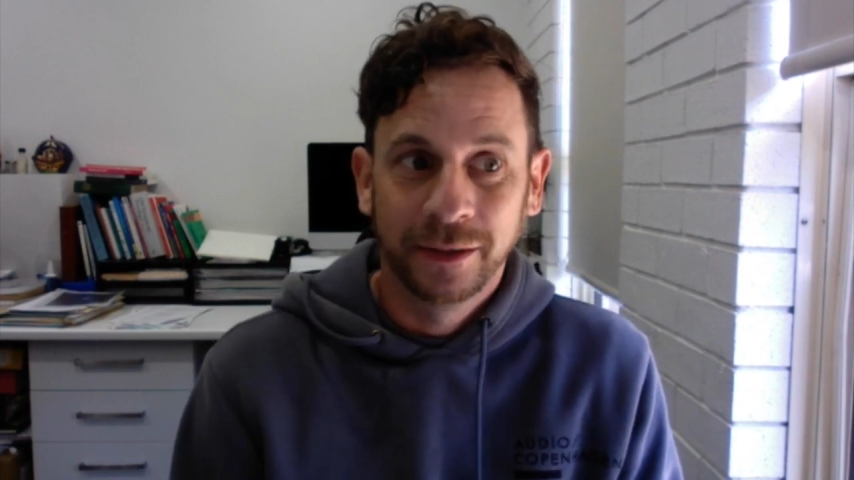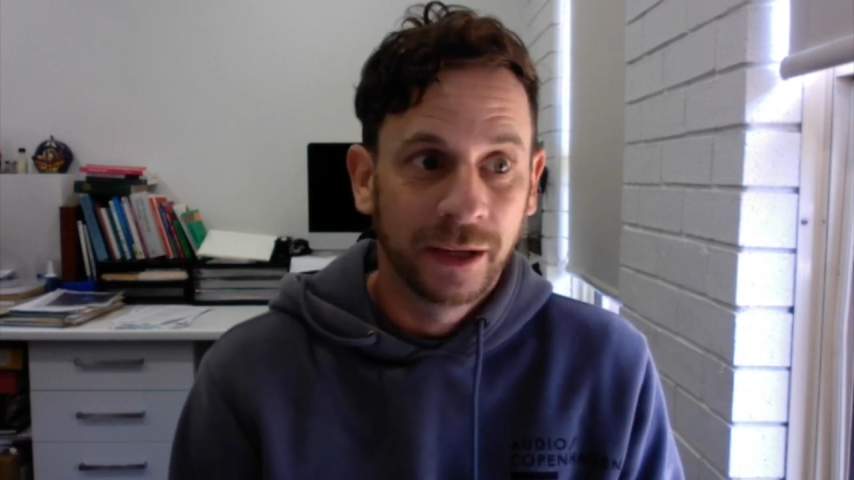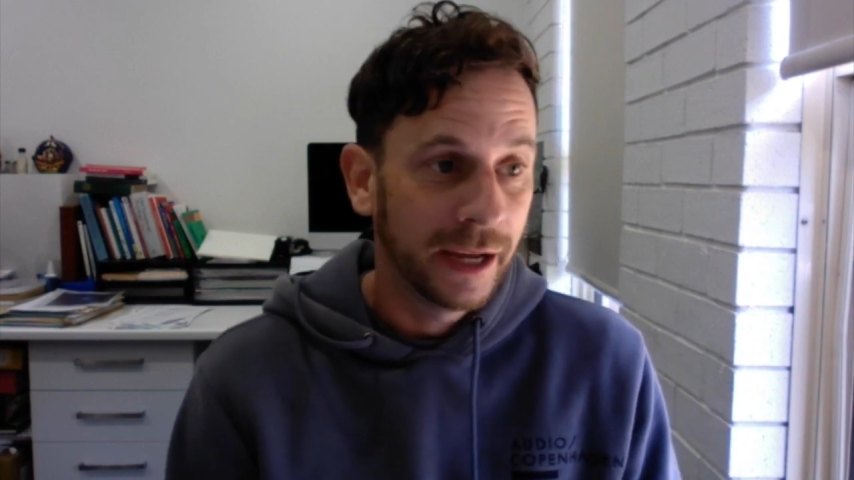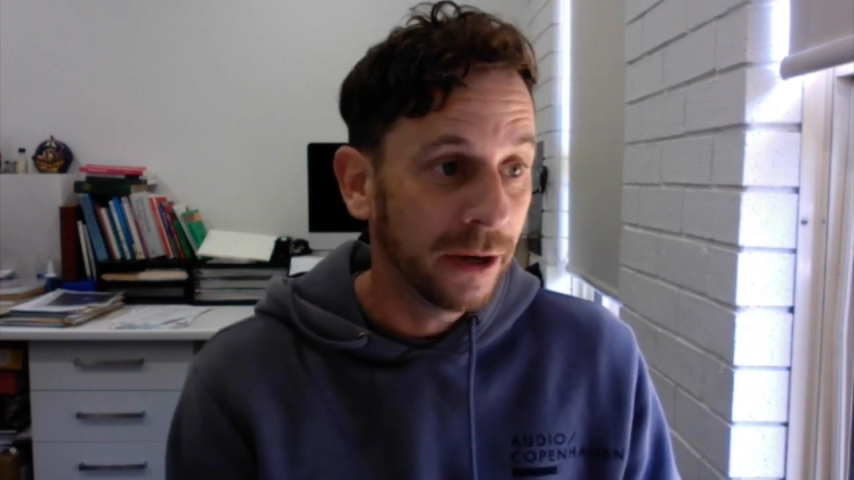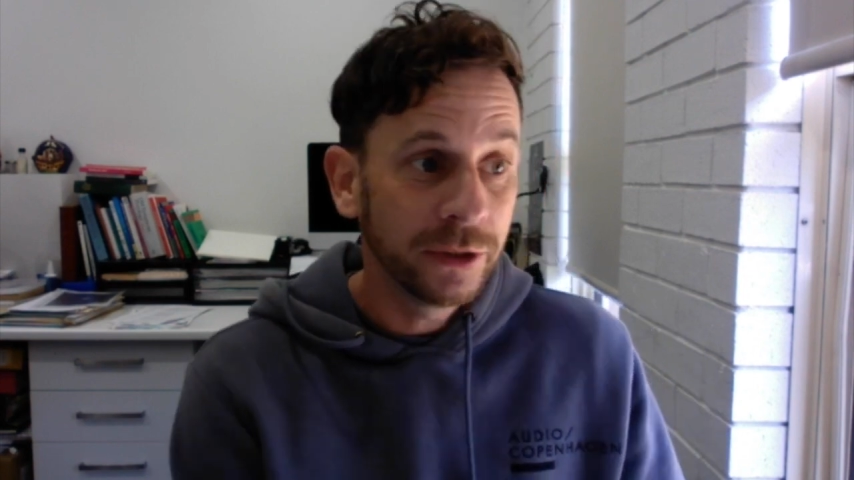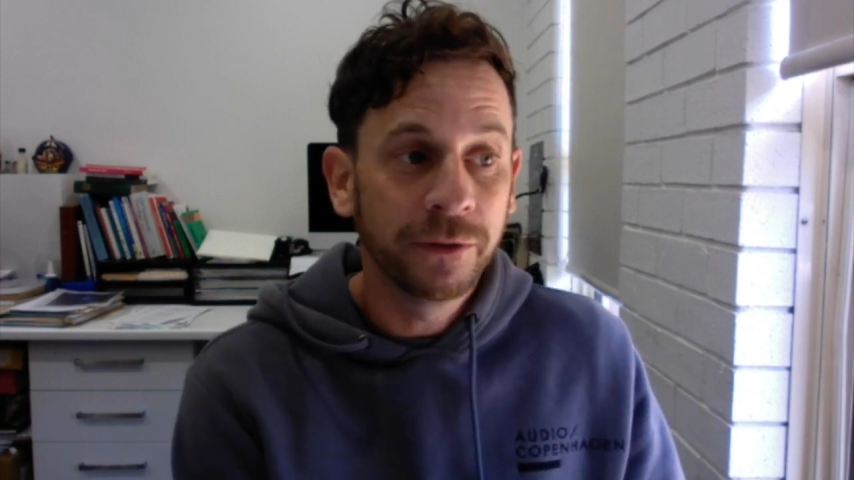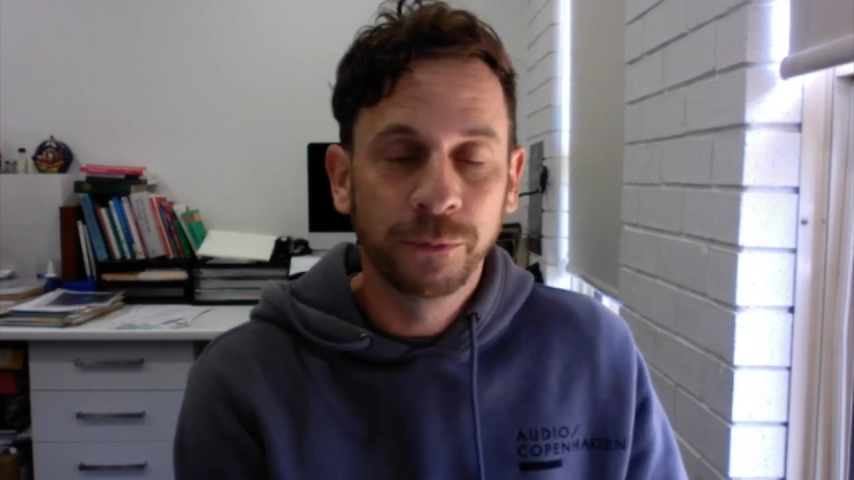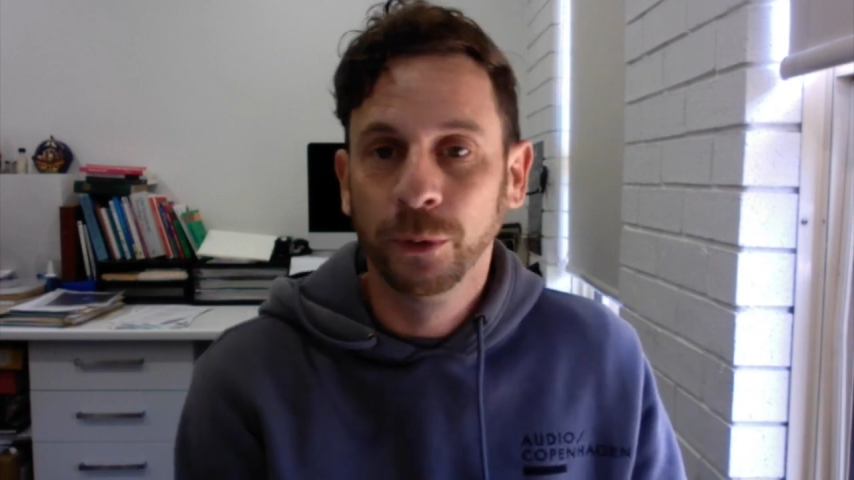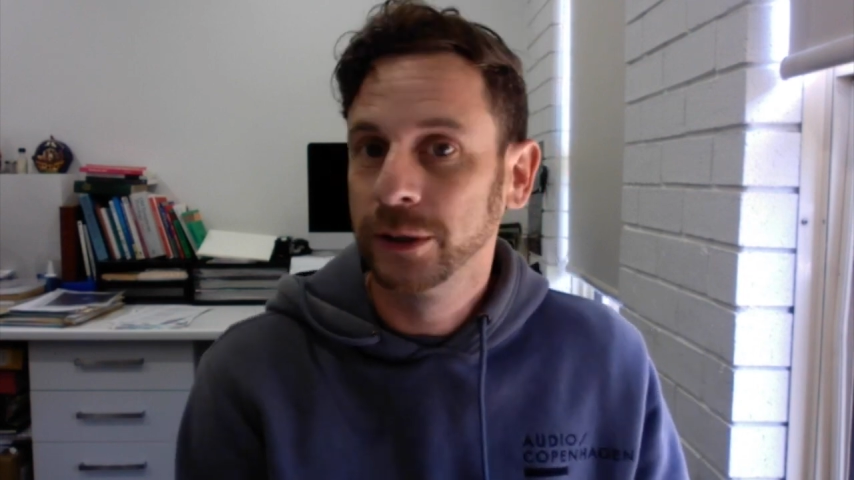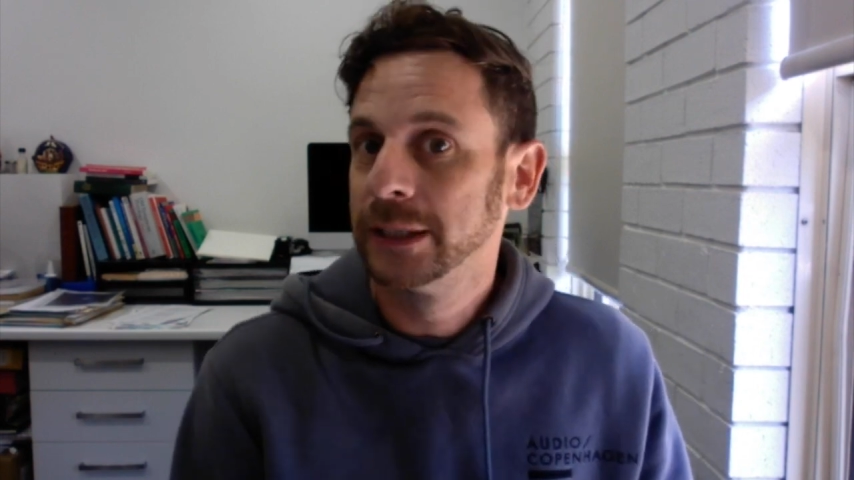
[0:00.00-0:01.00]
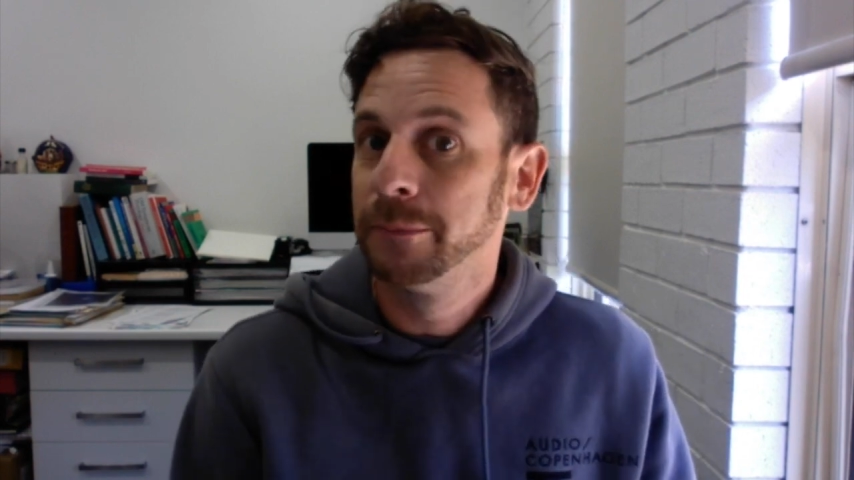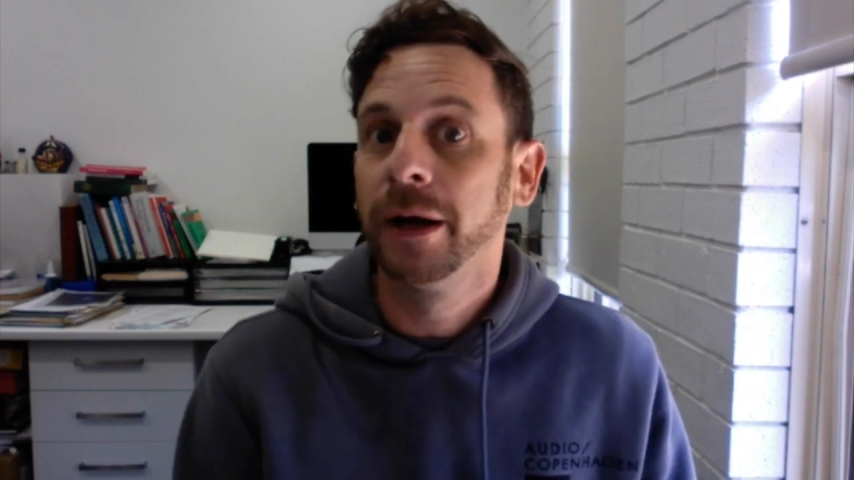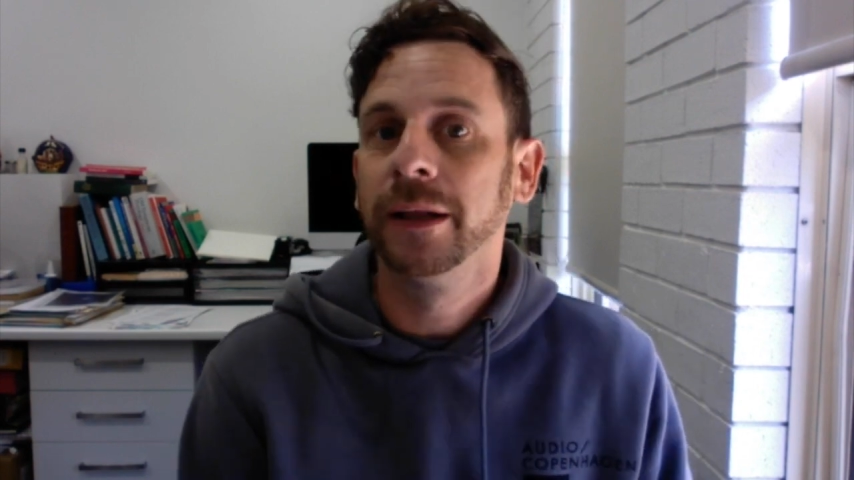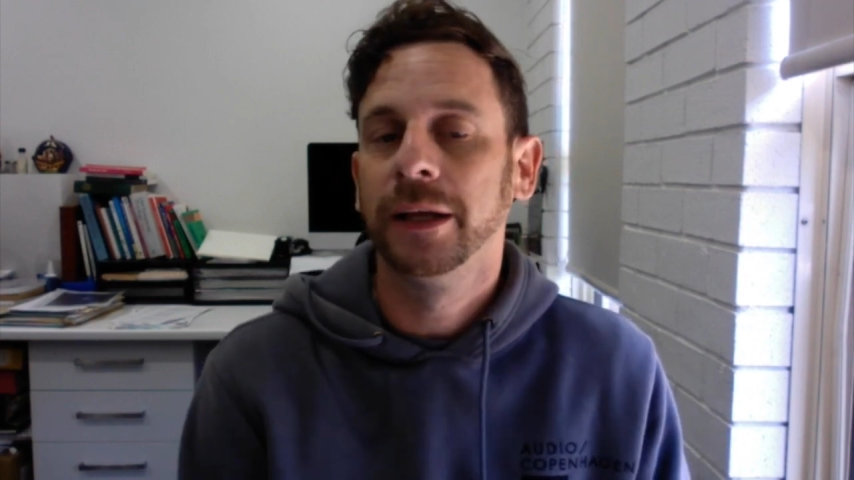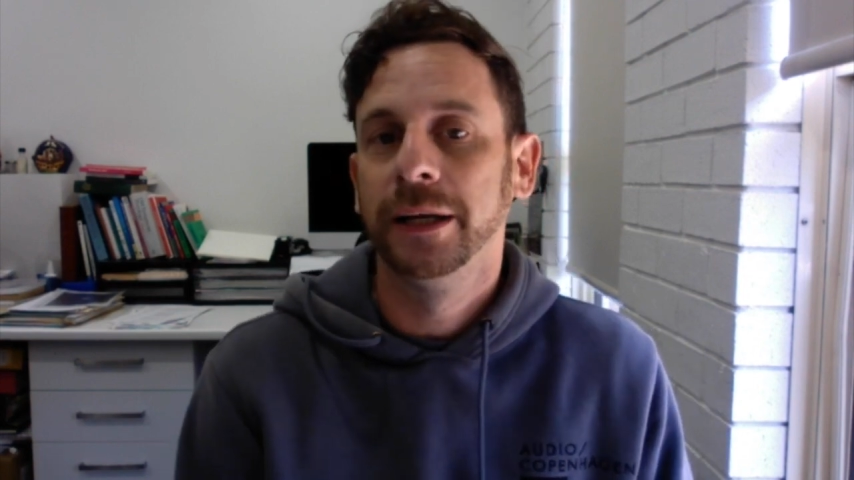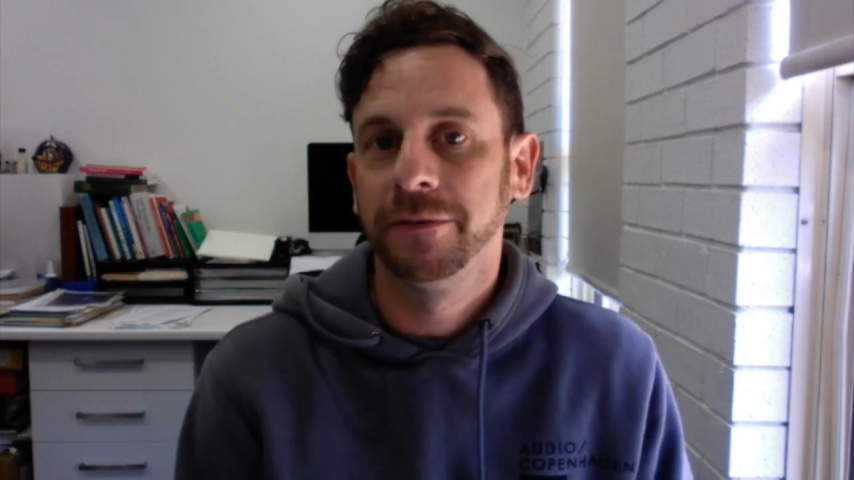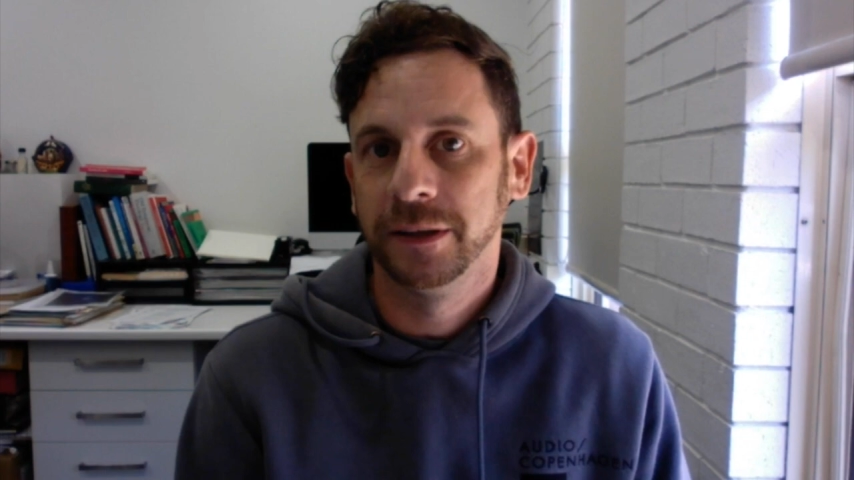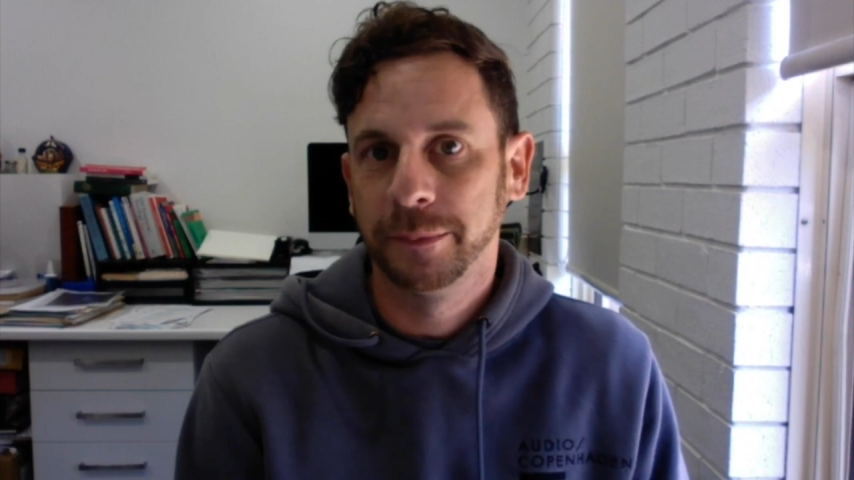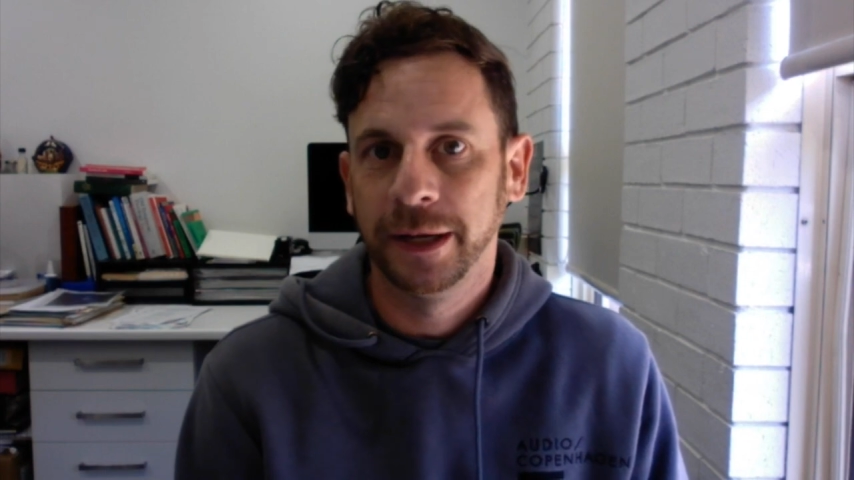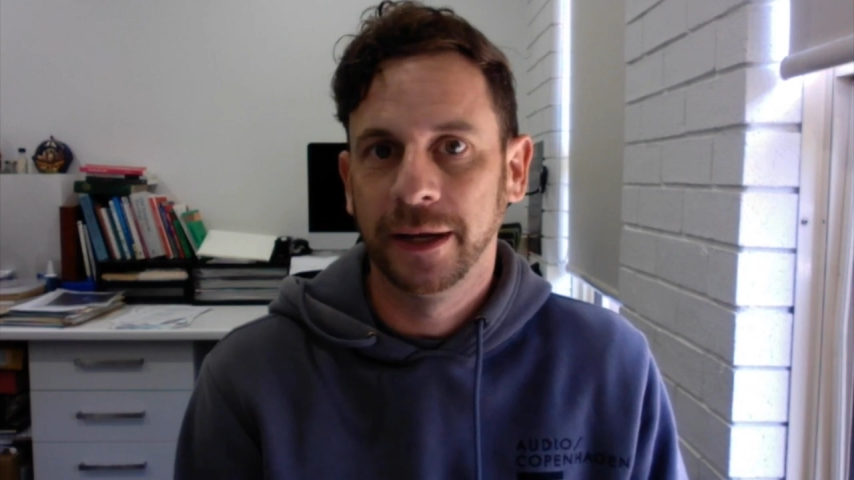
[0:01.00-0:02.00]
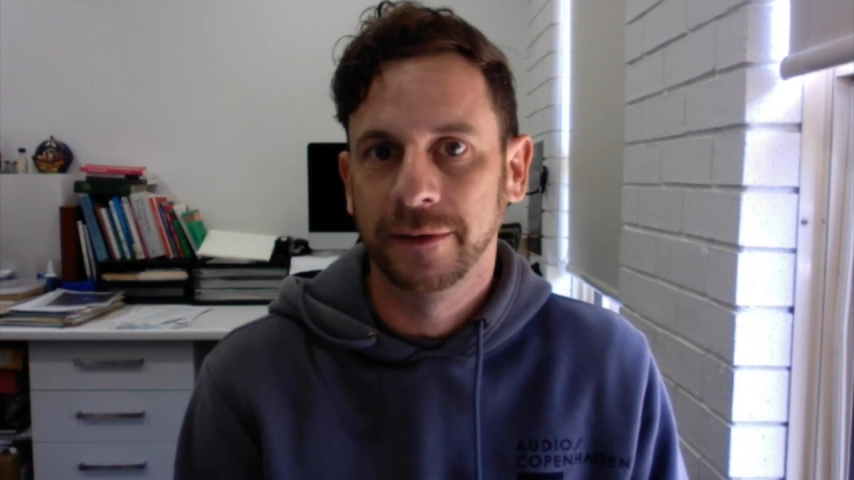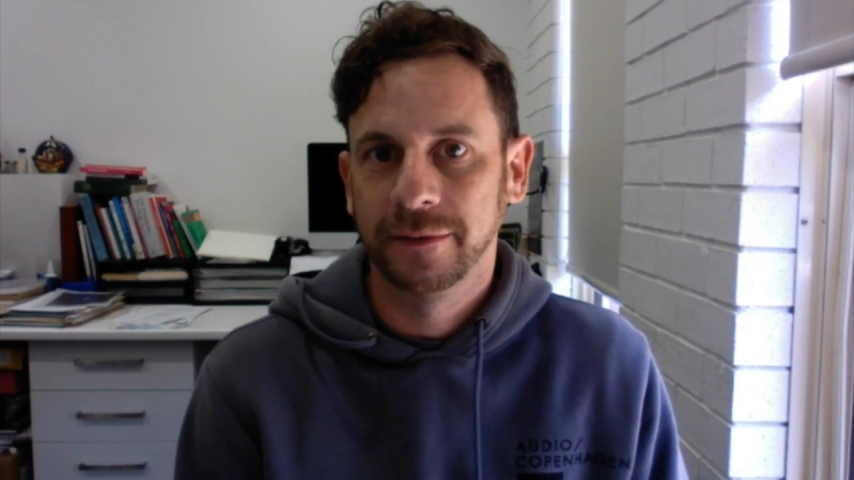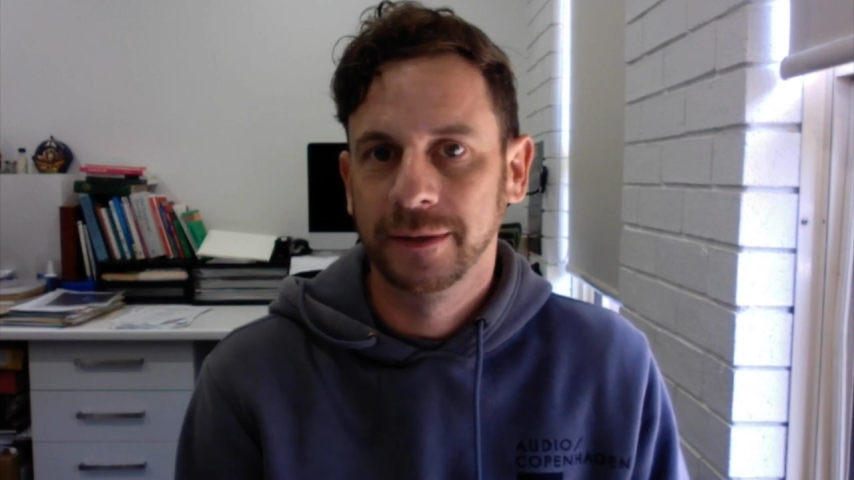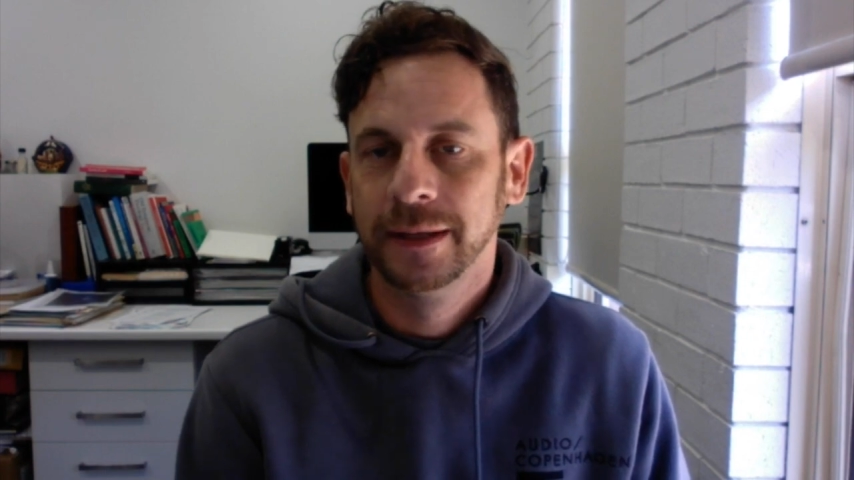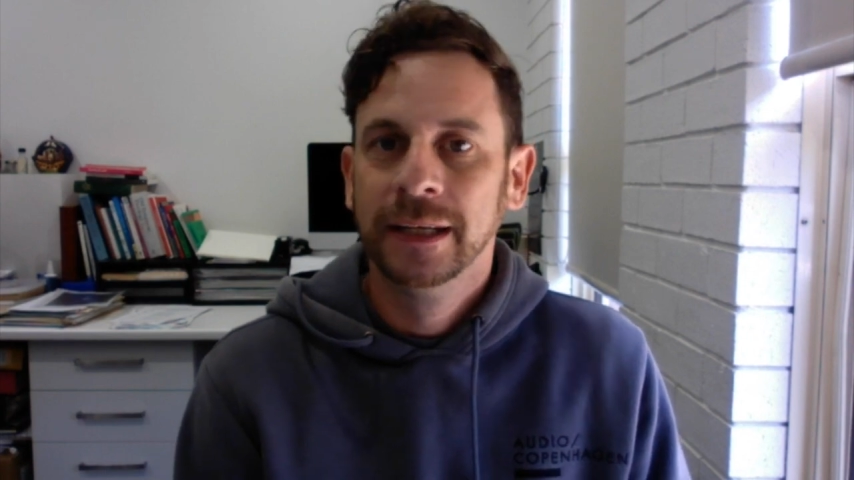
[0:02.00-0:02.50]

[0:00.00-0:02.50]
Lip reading: how you've worked in my life in the past.